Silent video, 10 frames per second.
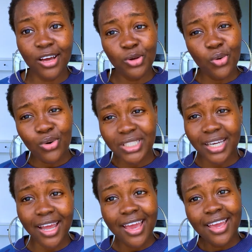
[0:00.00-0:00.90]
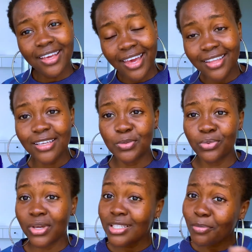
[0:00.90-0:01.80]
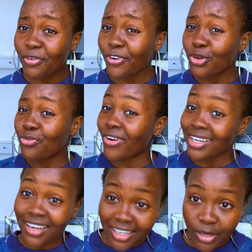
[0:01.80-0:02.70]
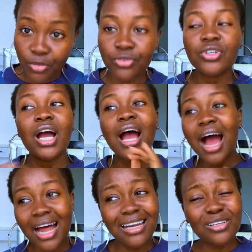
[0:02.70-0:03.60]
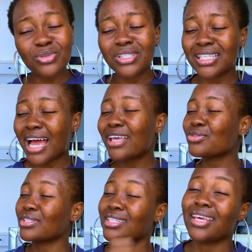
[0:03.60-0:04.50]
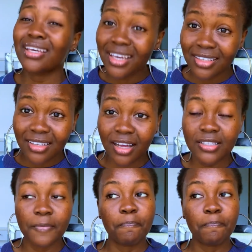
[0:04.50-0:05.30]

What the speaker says: Go there, gain experience before you finally move. And that's one thing I used to say again, that